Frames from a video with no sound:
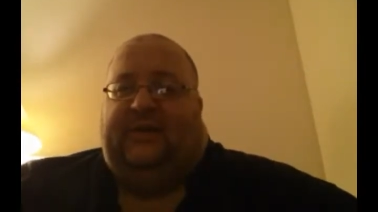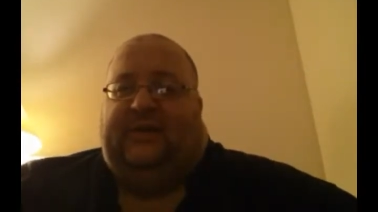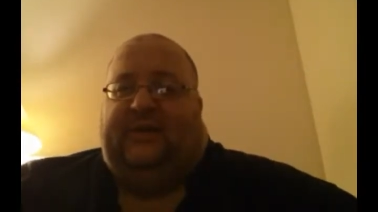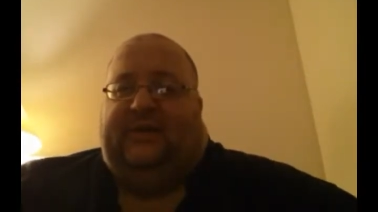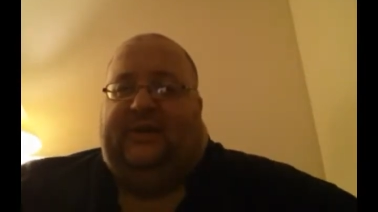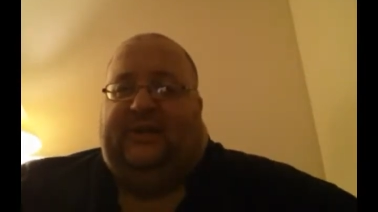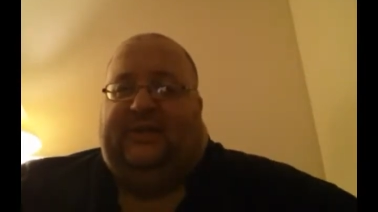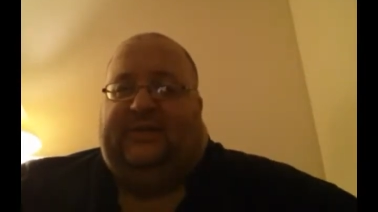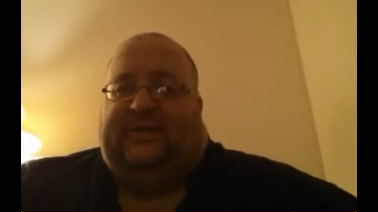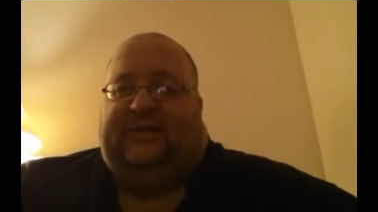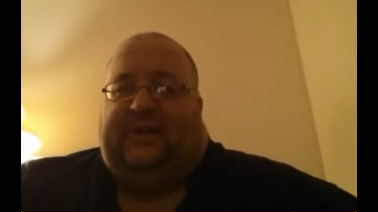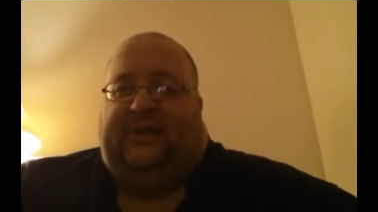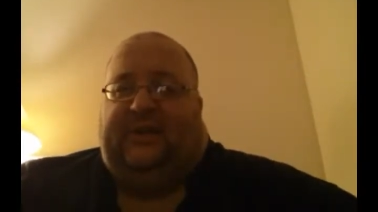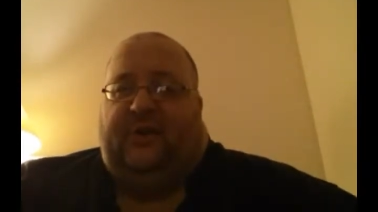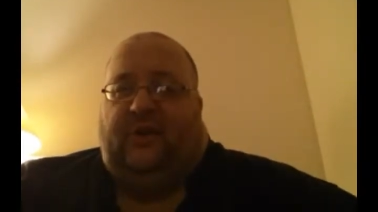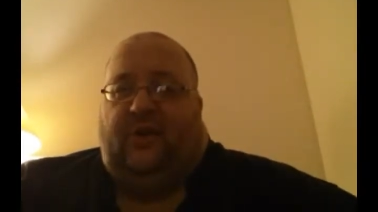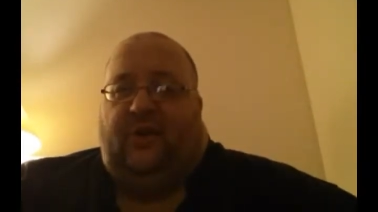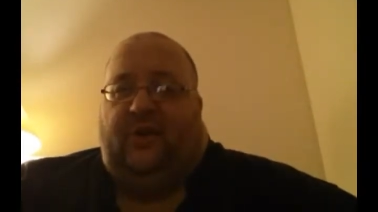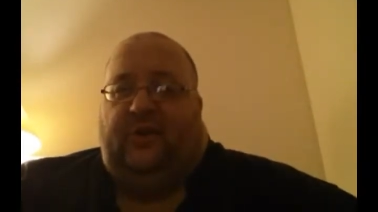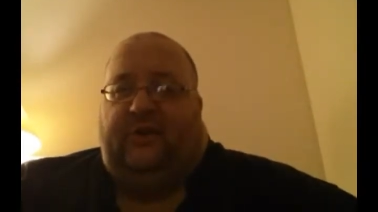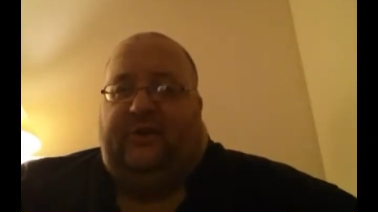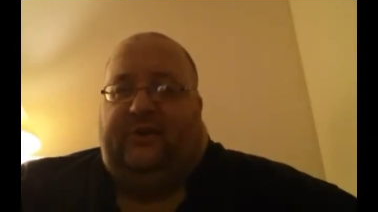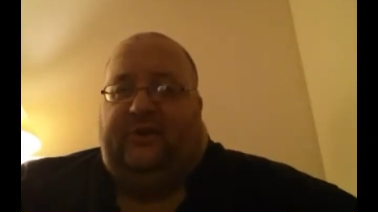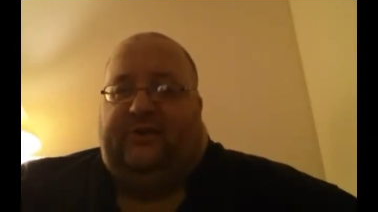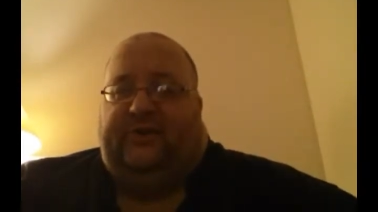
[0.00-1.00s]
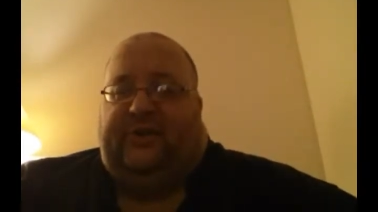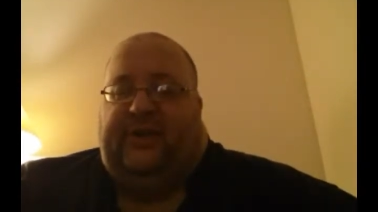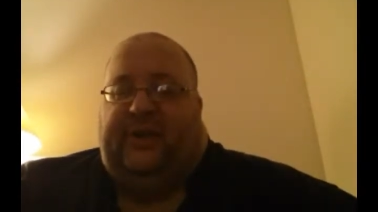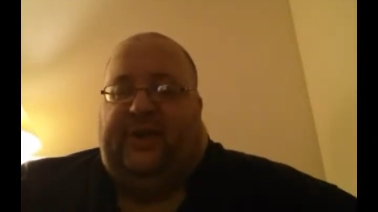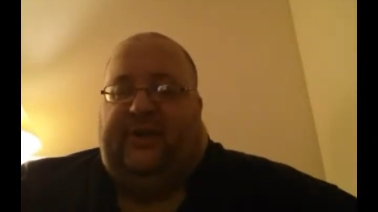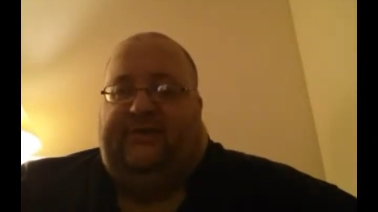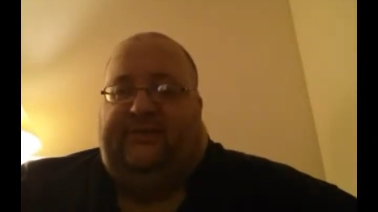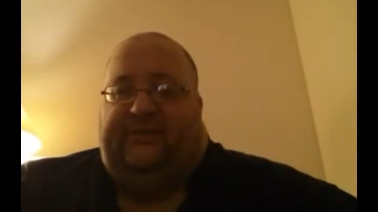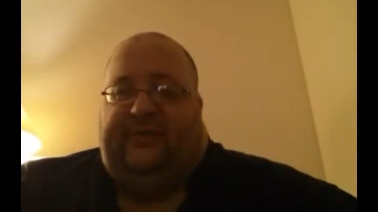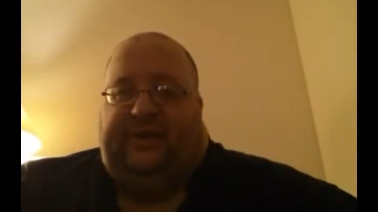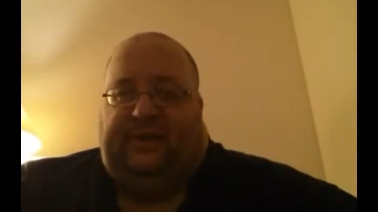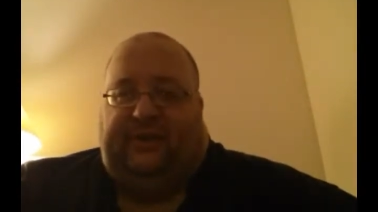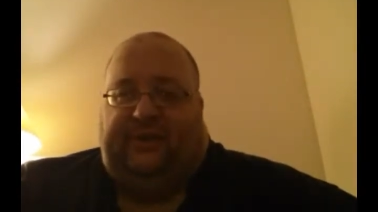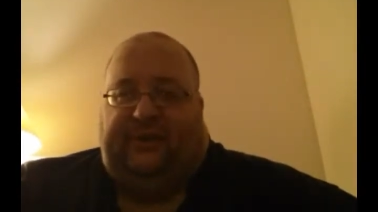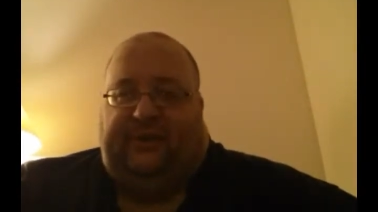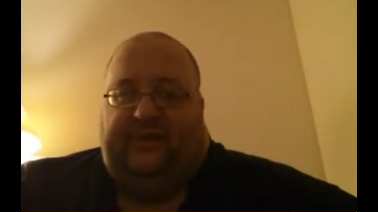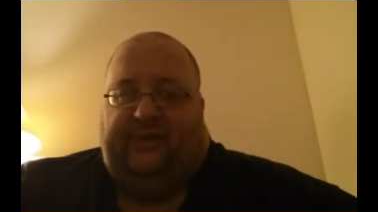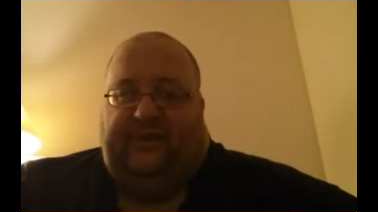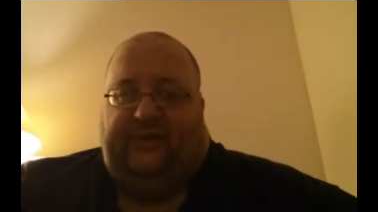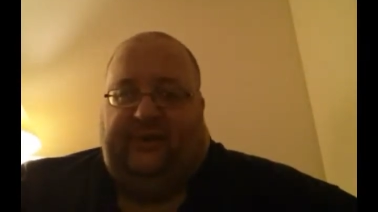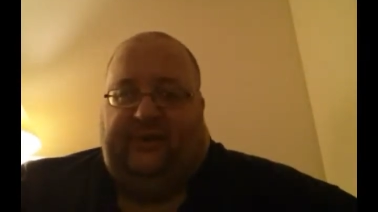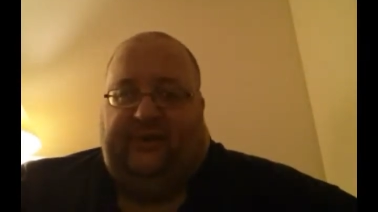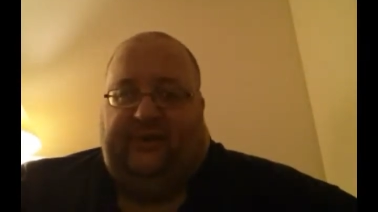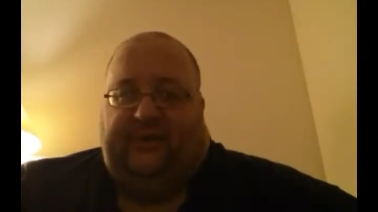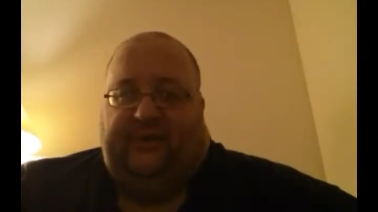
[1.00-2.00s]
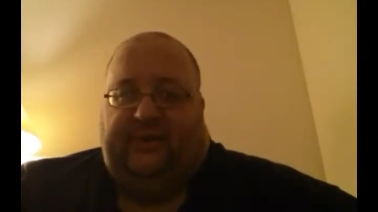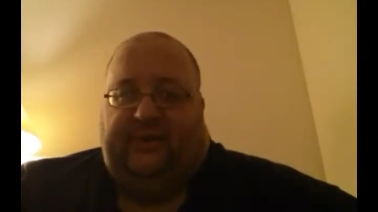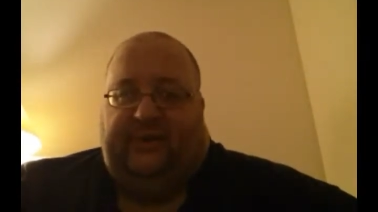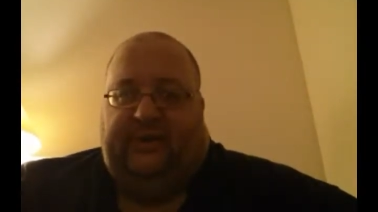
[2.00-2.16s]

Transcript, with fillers: Dixie Carter's nephew